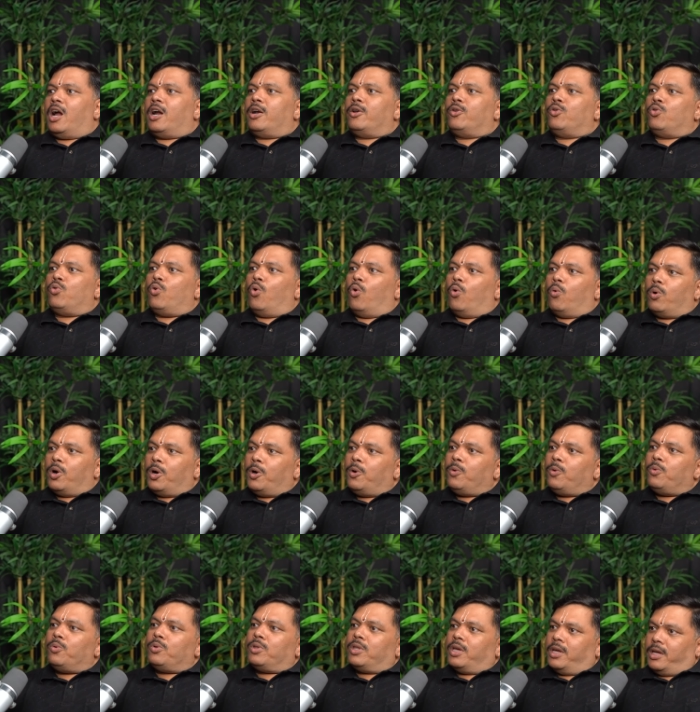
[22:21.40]
And you
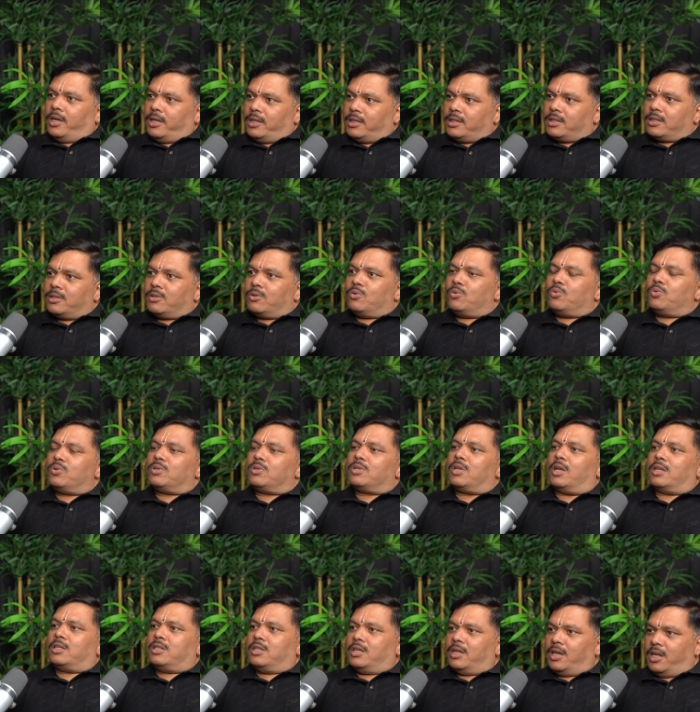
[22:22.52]
overdo things to
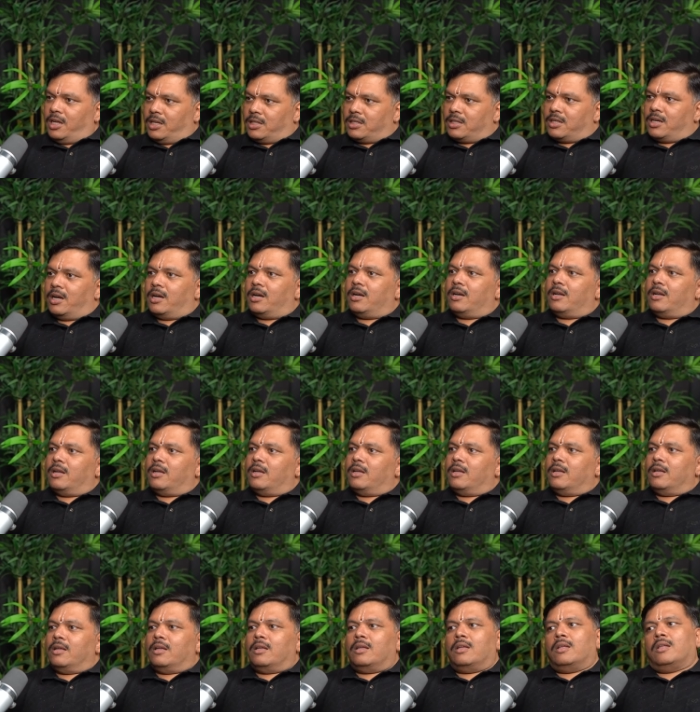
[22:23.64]
such an extent
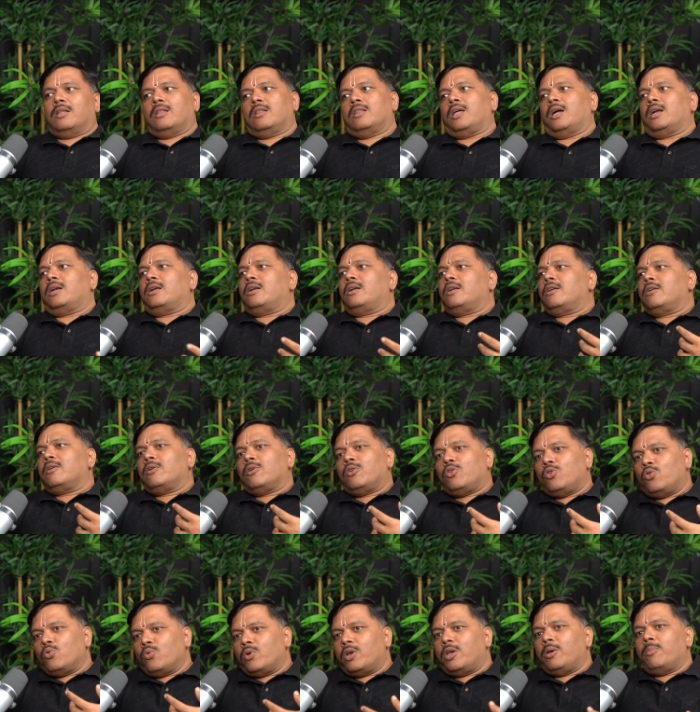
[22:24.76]
that
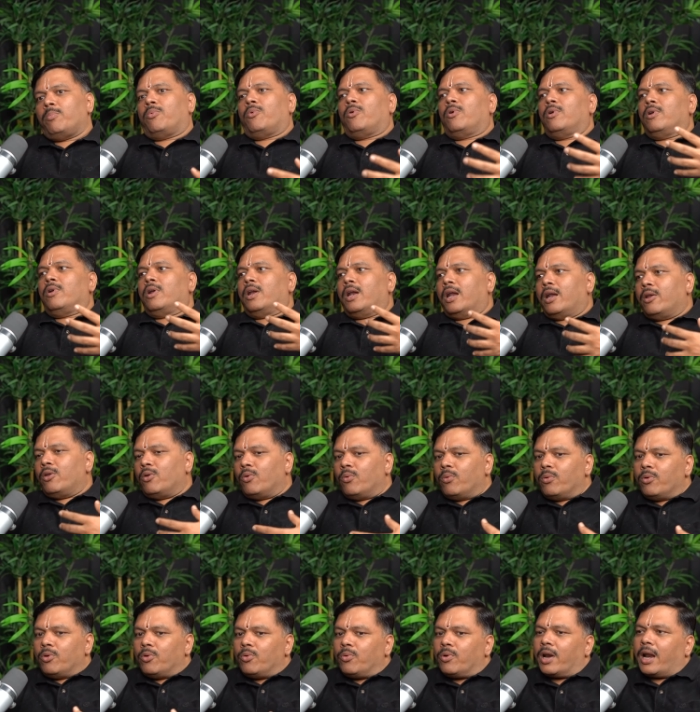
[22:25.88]
you keep on,
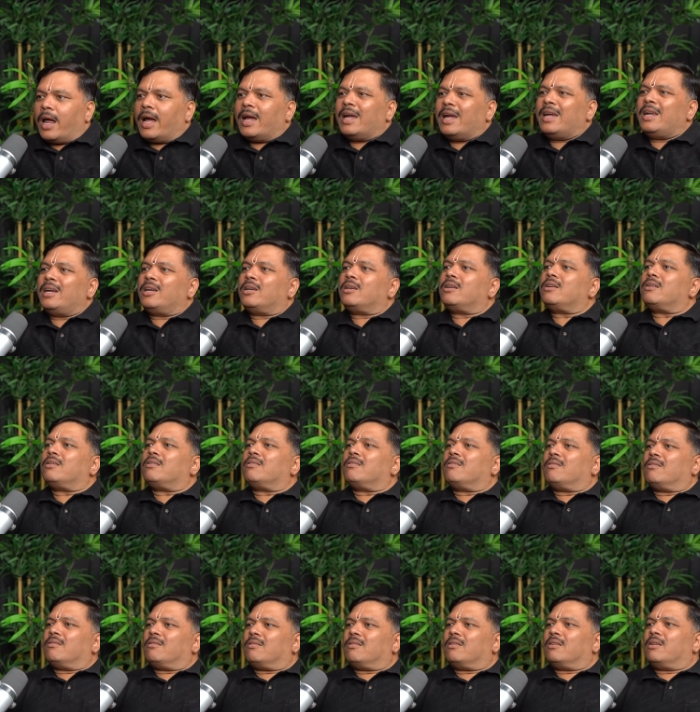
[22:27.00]
you drag it
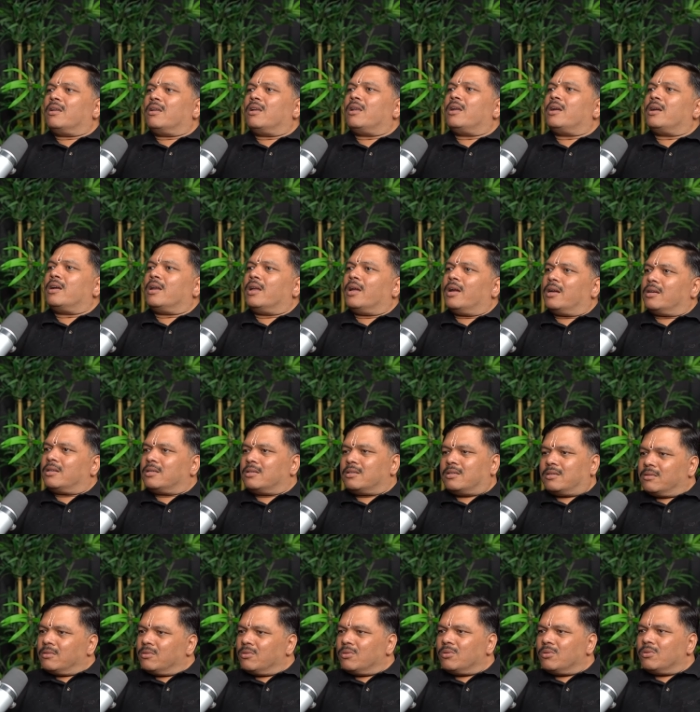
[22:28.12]
till it
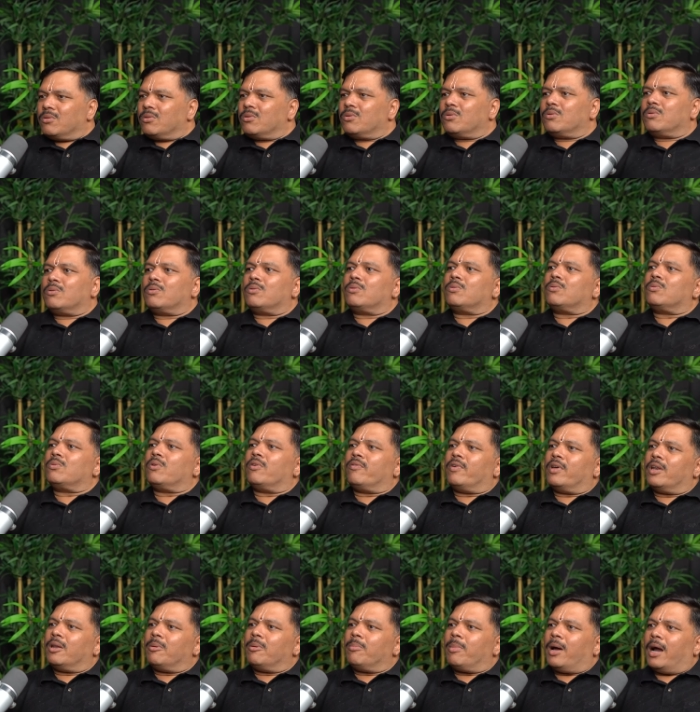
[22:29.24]
gets to a
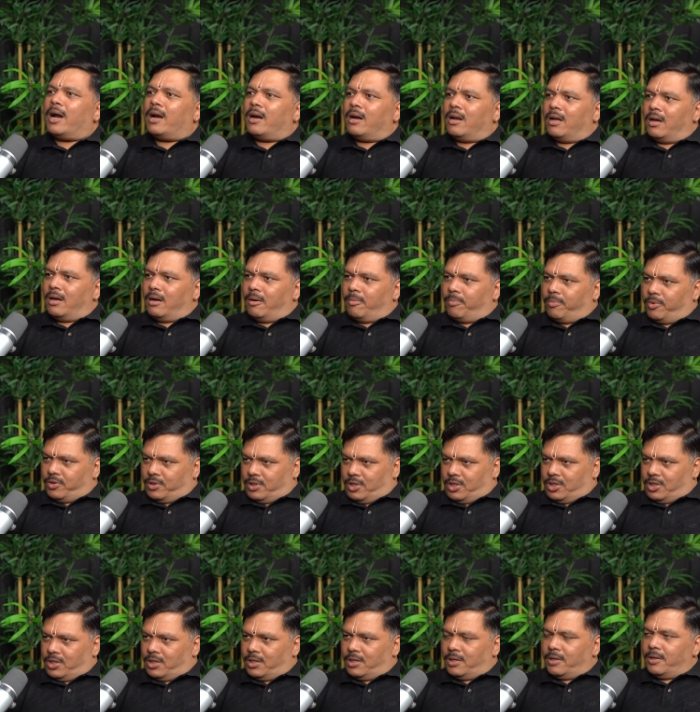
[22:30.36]
very bad
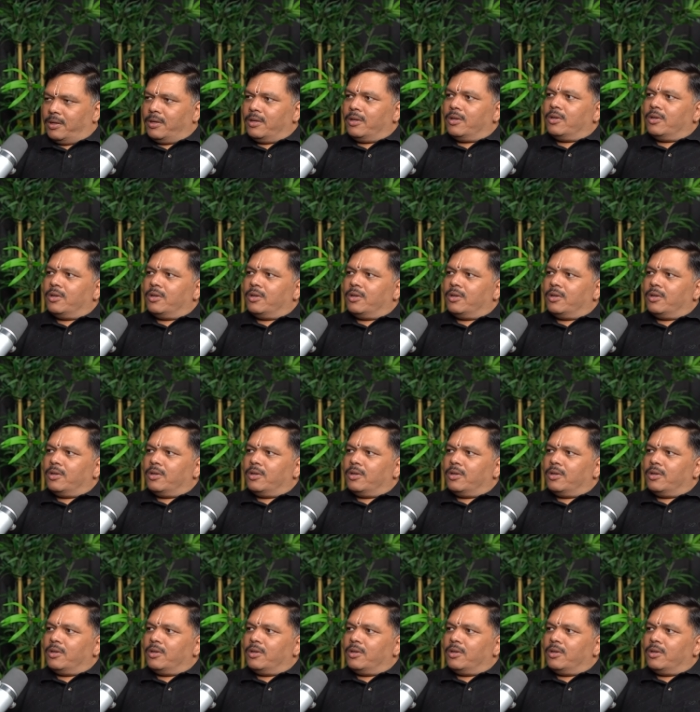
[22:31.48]
position.